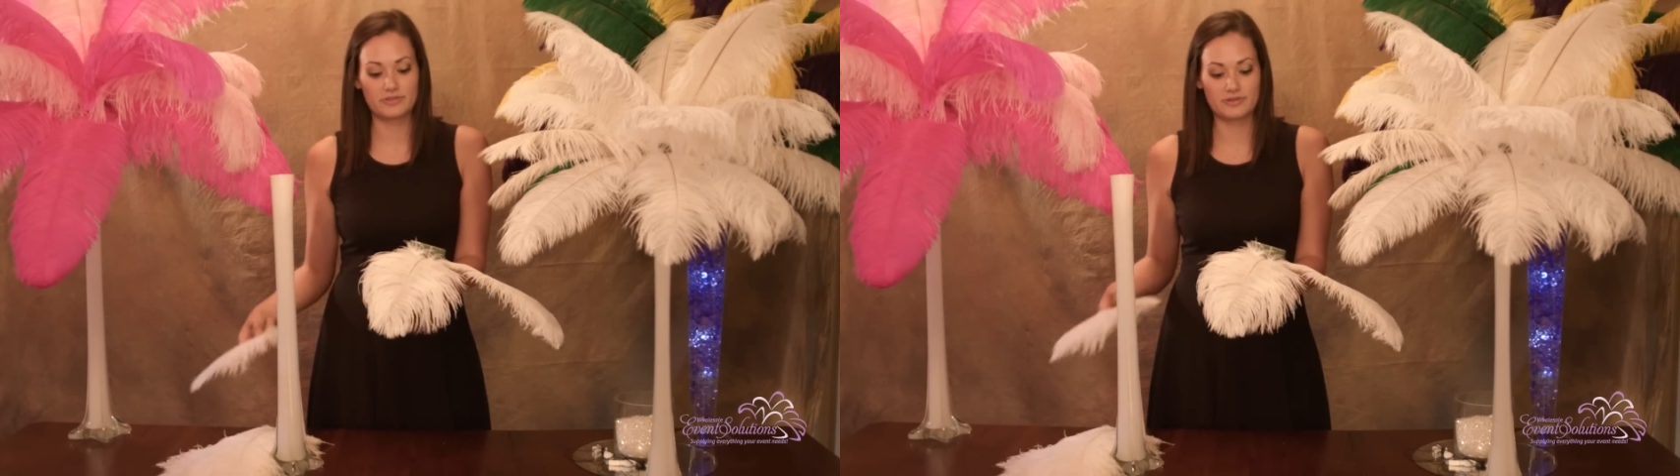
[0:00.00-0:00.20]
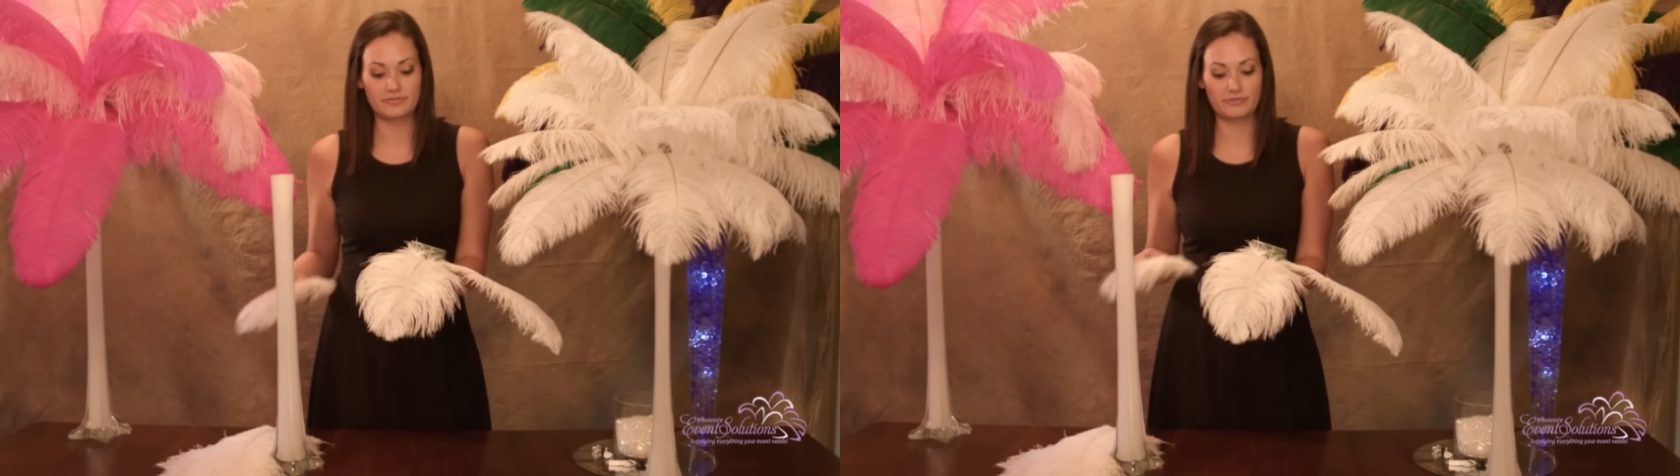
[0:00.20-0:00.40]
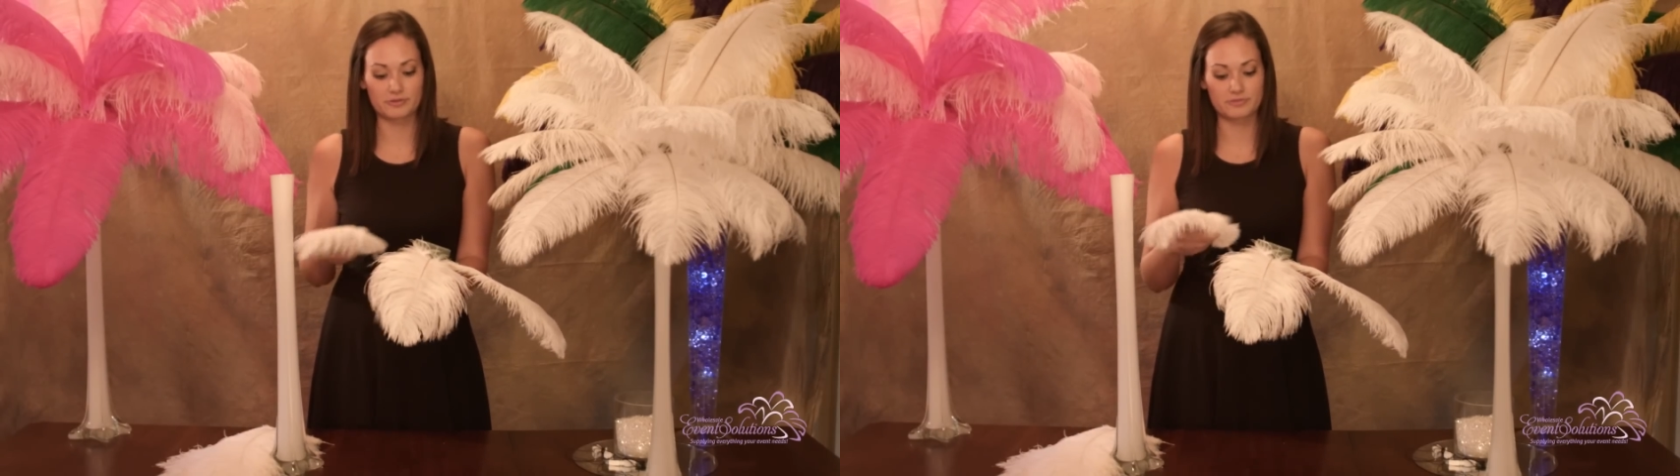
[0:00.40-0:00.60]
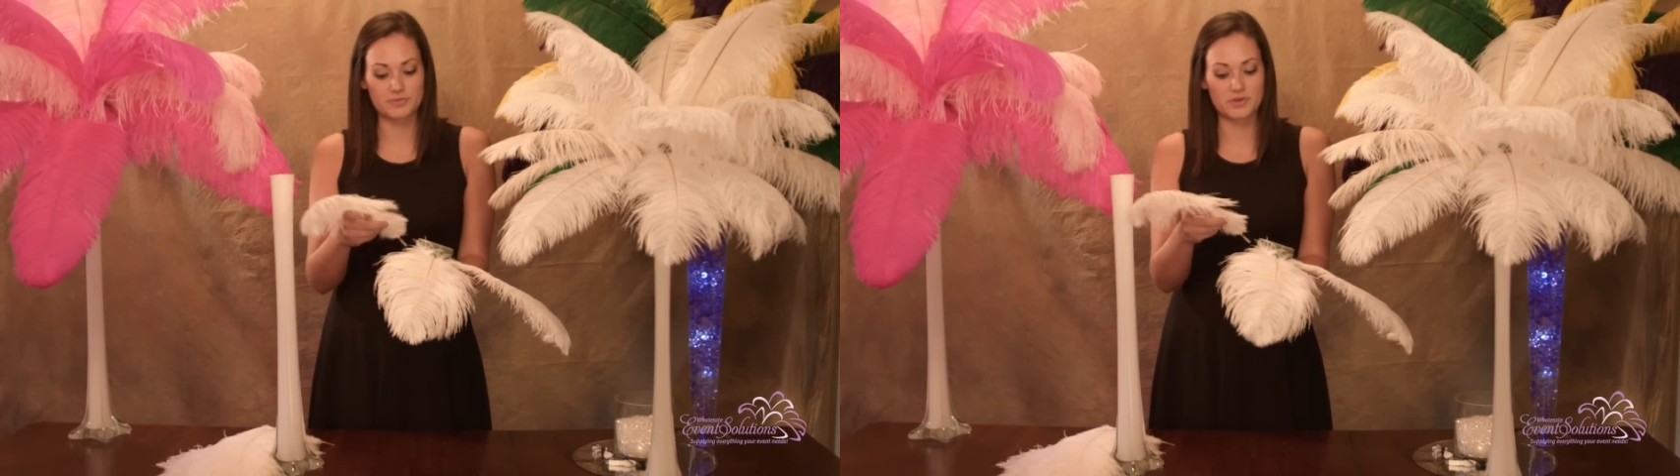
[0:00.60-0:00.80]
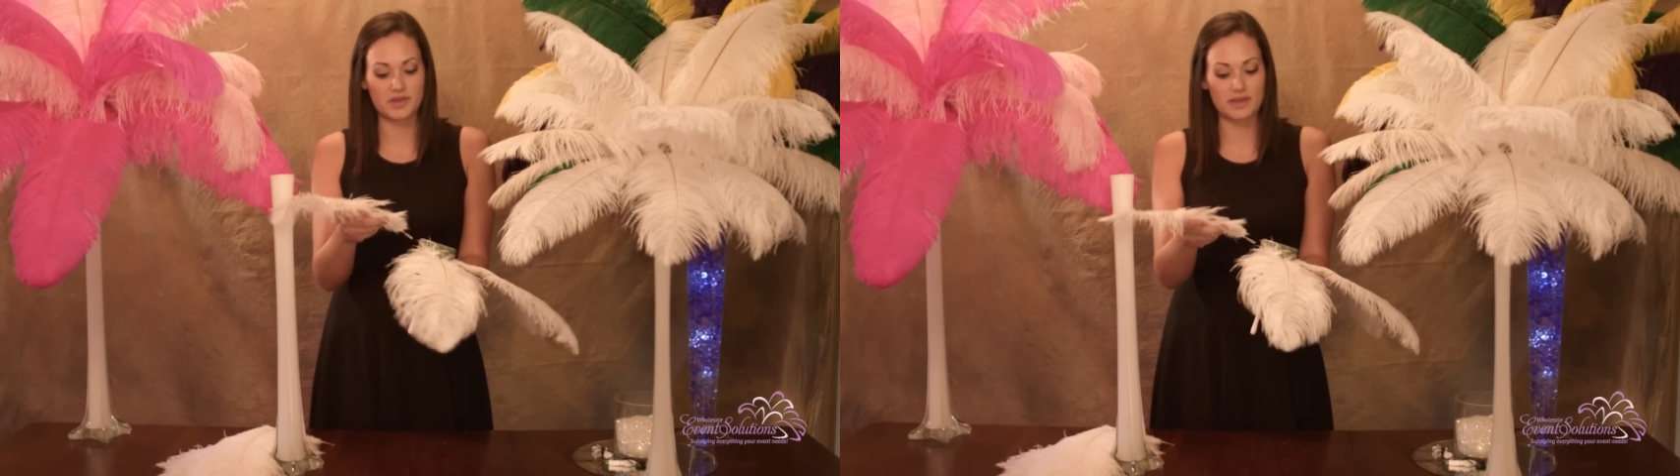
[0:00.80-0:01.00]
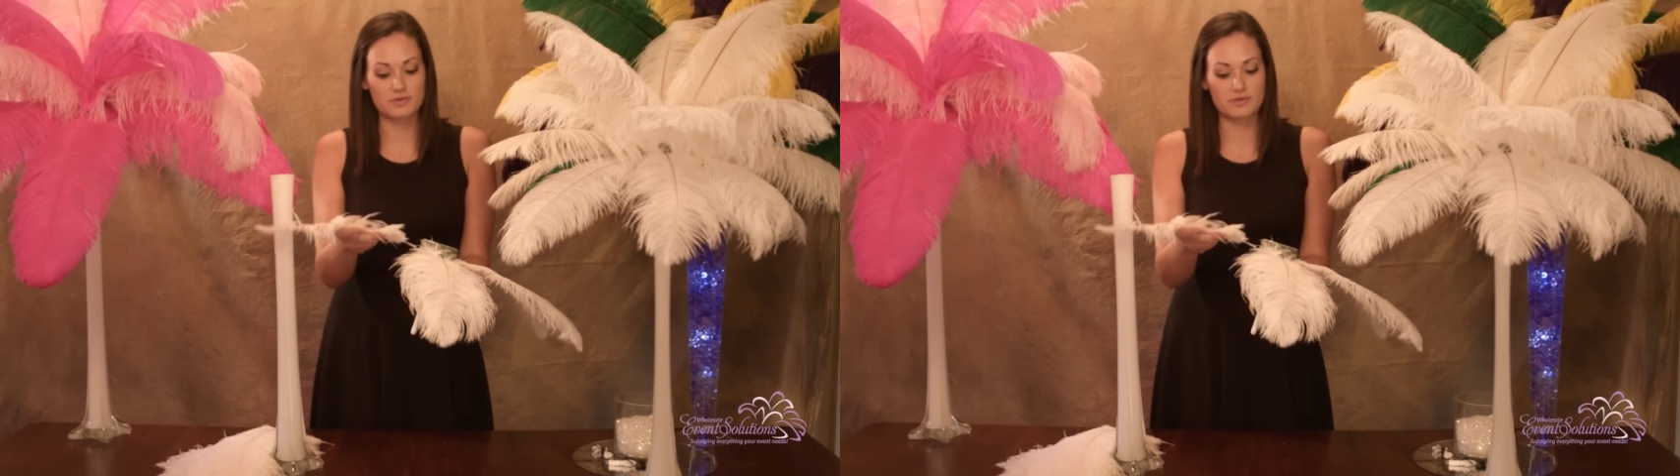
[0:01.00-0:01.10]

the floral bouquet